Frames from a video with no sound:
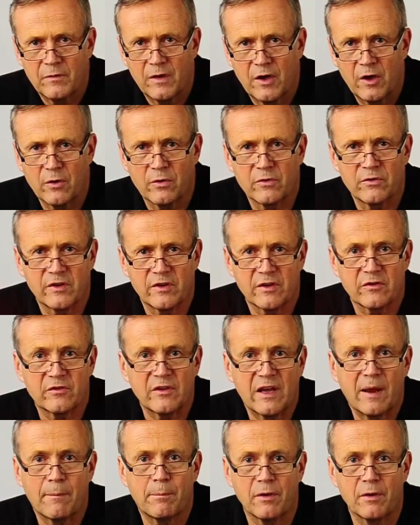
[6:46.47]
Here is an
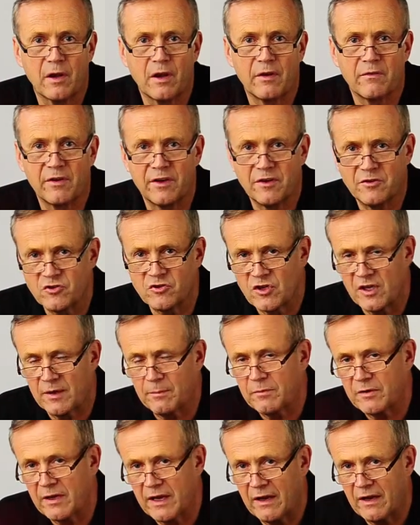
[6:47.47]
example of a
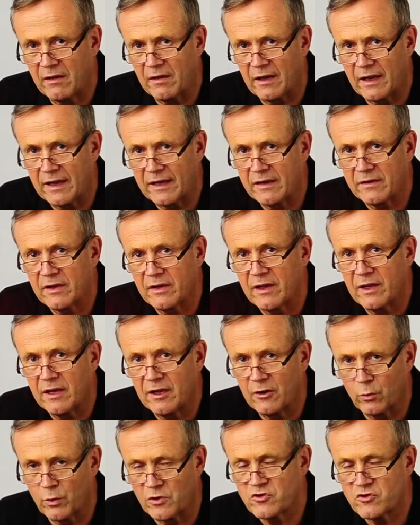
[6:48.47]
Jeep taillight
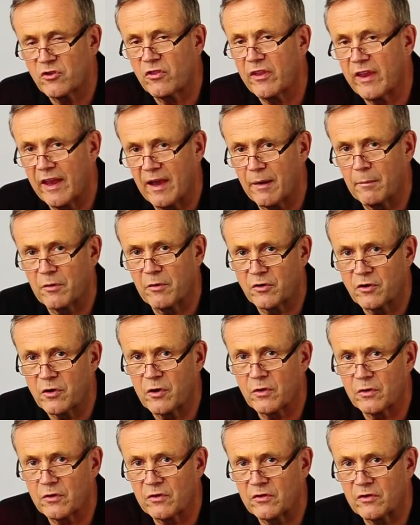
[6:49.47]
in which the amber
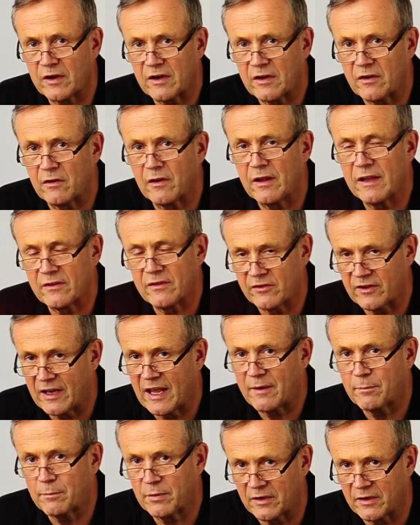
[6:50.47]
turn signal has
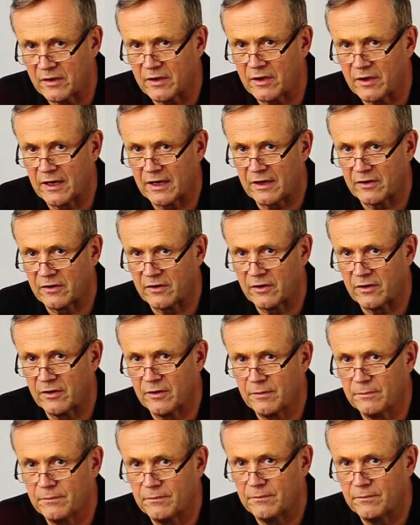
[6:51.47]
not been connected.